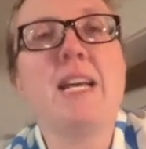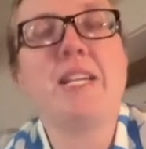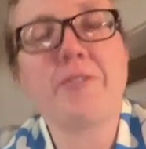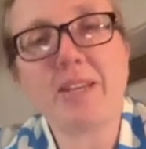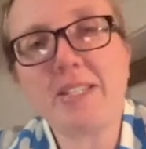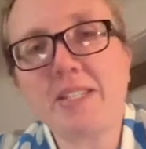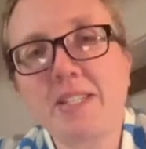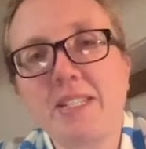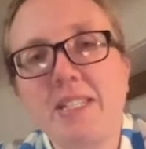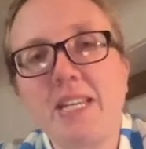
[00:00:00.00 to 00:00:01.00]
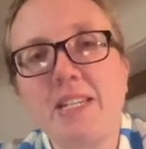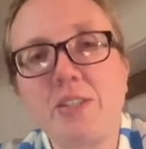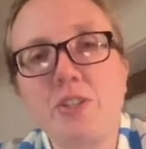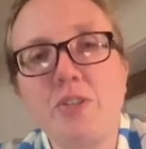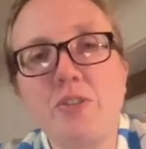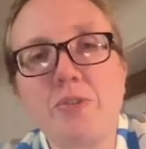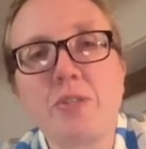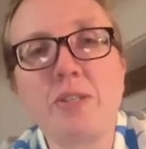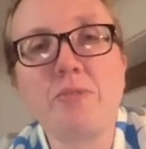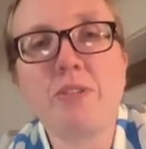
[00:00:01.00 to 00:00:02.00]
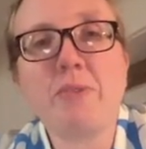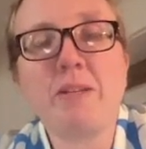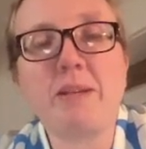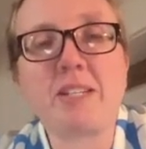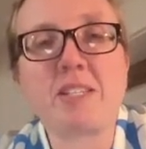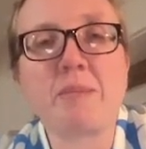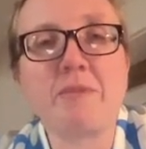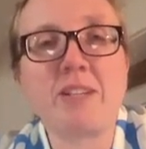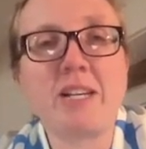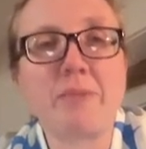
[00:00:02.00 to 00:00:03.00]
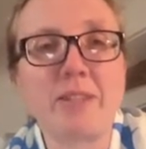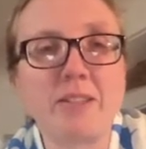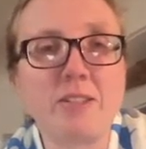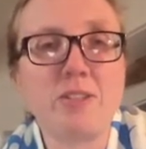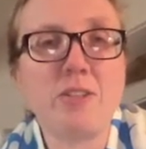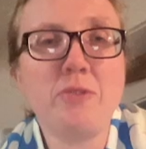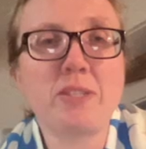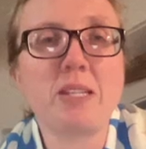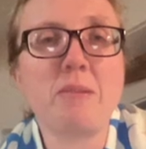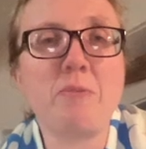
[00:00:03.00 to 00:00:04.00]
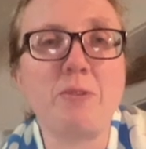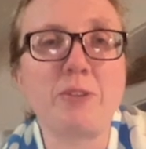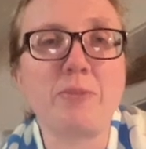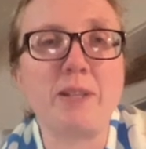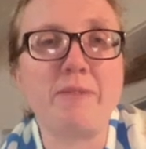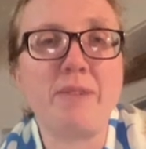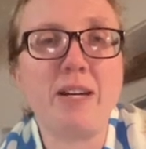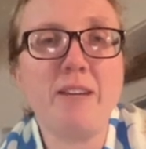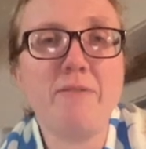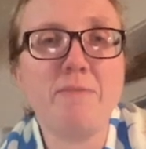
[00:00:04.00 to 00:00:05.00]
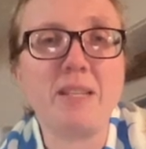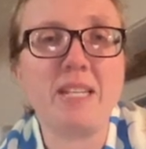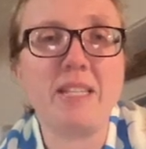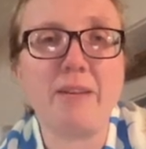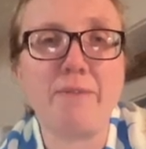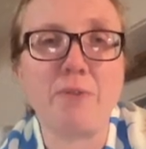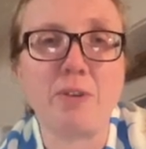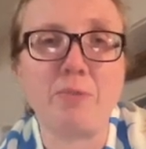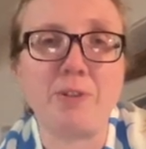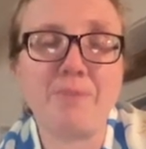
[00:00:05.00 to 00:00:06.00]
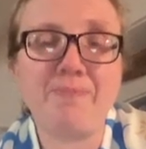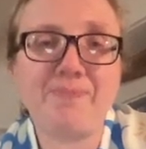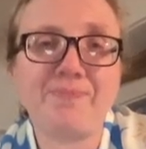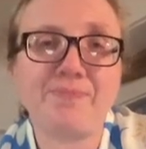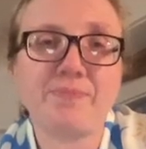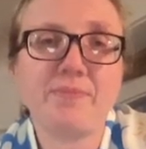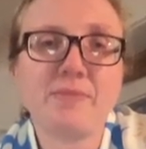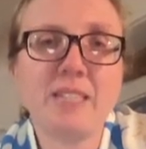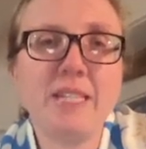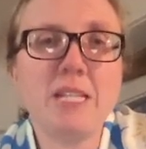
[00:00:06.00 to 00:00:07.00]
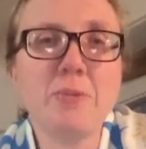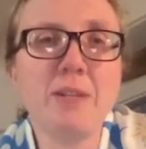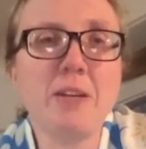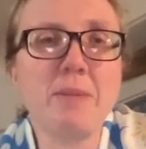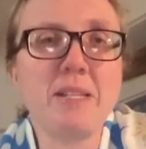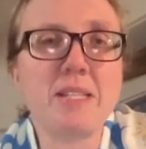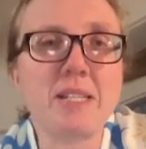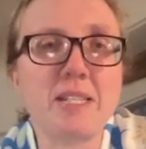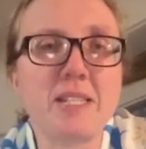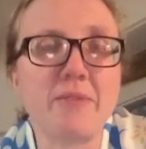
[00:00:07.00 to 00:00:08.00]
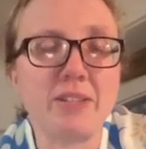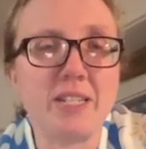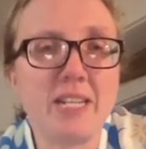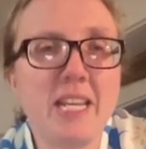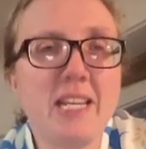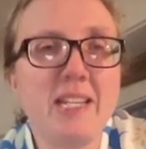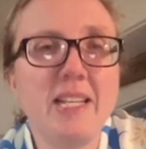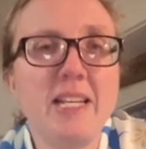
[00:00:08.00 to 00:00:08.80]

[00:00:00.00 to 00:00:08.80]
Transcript: Now, that doesn't contain a 2, so the only way to make a sum of 9 without a 2 is going to be 1, 3, and 5, making that 4 and 1. These will now be 6, 7, and 8.